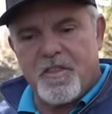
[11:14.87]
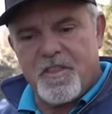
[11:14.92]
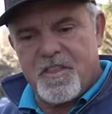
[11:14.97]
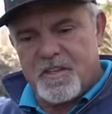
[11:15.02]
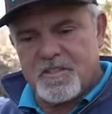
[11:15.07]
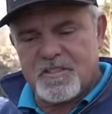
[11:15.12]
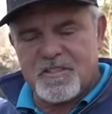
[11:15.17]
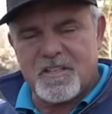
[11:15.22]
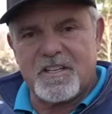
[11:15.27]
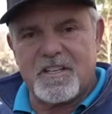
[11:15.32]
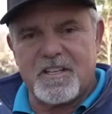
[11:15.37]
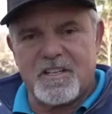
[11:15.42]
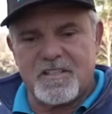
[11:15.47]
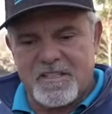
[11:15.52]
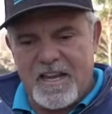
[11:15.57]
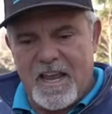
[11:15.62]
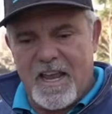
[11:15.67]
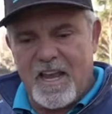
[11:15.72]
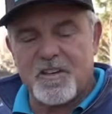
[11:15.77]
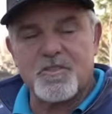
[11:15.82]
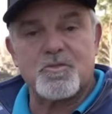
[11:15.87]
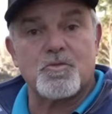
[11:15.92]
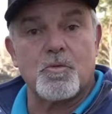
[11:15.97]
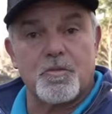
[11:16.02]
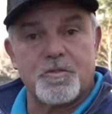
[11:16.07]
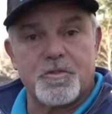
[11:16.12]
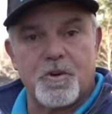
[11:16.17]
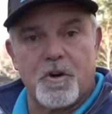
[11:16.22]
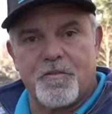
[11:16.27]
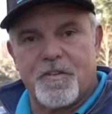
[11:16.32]
This is
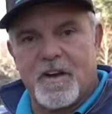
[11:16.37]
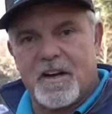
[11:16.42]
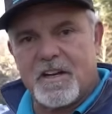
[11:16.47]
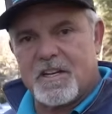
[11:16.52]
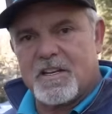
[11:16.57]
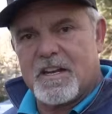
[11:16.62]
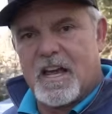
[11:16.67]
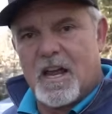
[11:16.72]
AstroTurf. I did